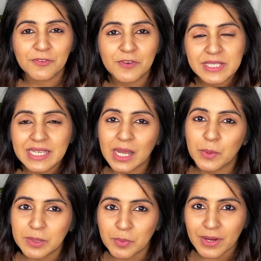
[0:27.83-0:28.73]
first thing I
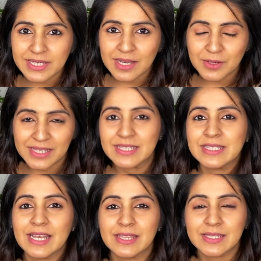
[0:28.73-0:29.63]
want to point out is
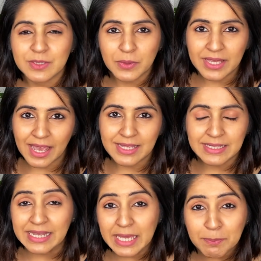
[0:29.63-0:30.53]
that the Sony has
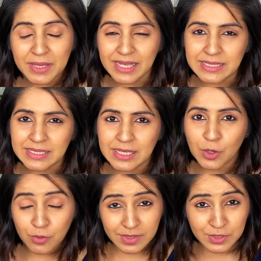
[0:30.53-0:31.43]
an APS-C
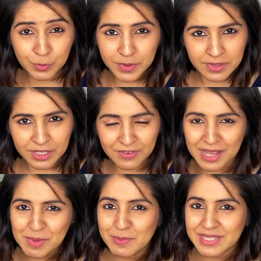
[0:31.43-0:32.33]
or a Super
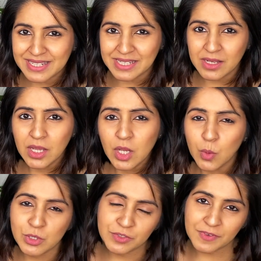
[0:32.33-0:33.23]
35mm setting,
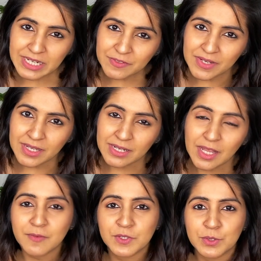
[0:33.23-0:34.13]
which effectively
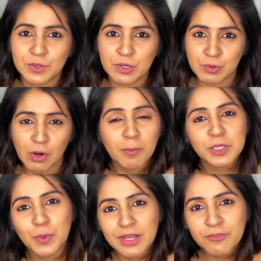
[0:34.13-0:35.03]
allows you to crop a
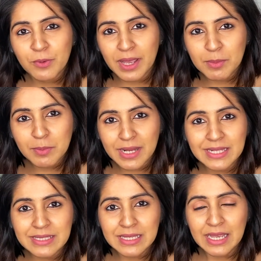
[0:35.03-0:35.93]
24mm
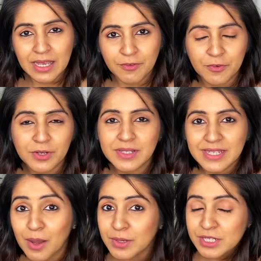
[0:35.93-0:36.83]
lens further
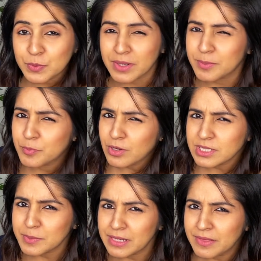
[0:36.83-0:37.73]
down into
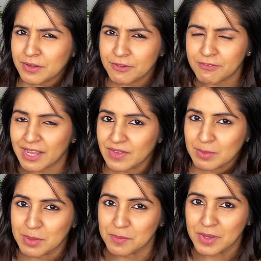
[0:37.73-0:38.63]
approximately
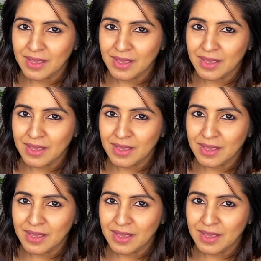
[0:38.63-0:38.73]
35mm